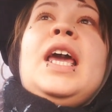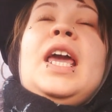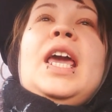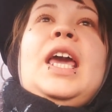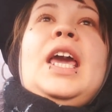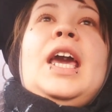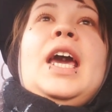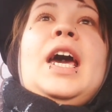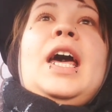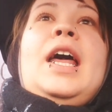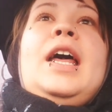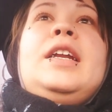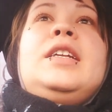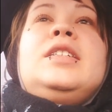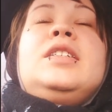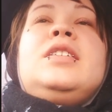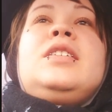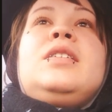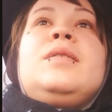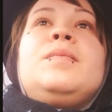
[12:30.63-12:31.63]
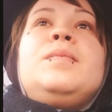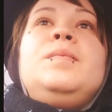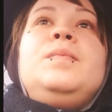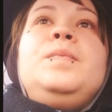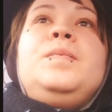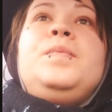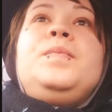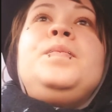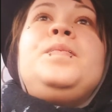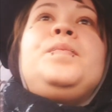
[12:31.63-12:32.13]
And,
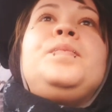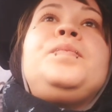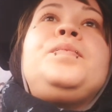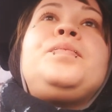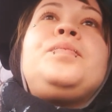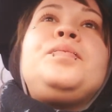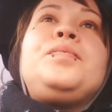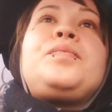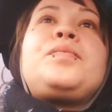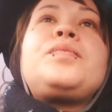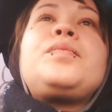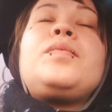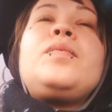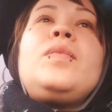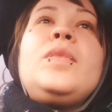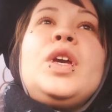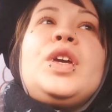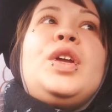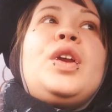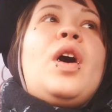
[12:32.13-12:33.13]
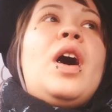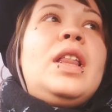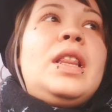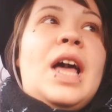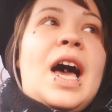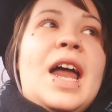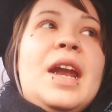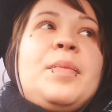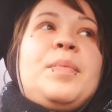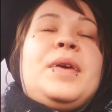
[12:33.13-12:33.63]
a
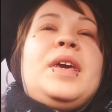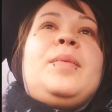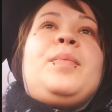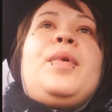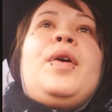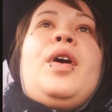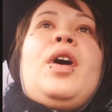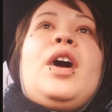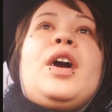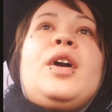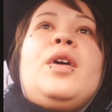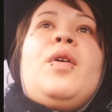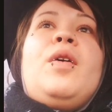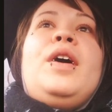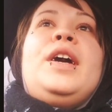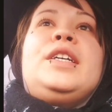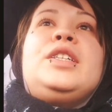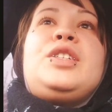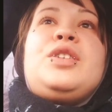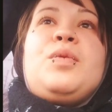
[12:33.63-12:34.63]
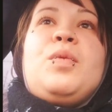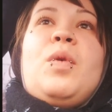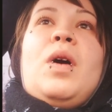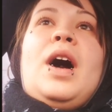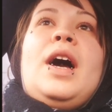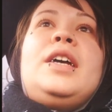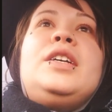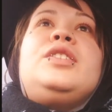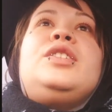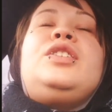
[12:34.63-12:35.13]
lot of people are going to
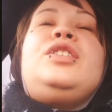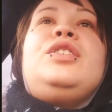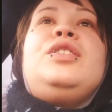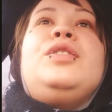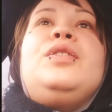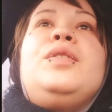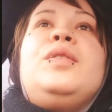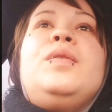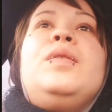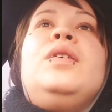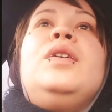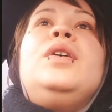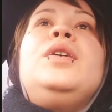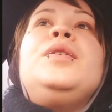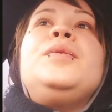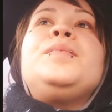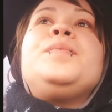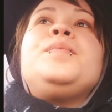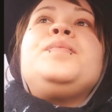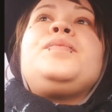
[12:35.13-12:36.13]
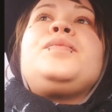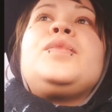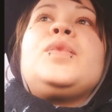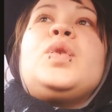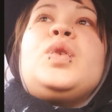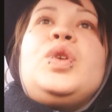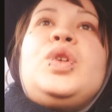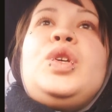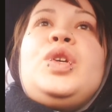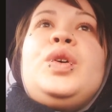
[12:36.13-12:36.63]
want to
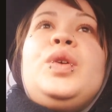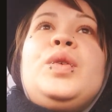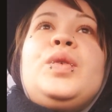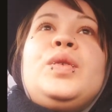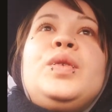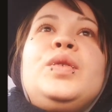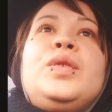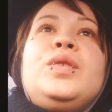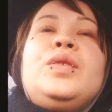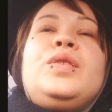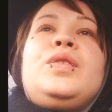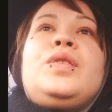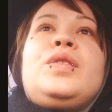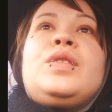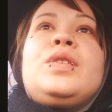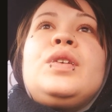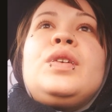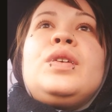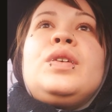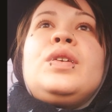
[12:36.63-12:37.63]
use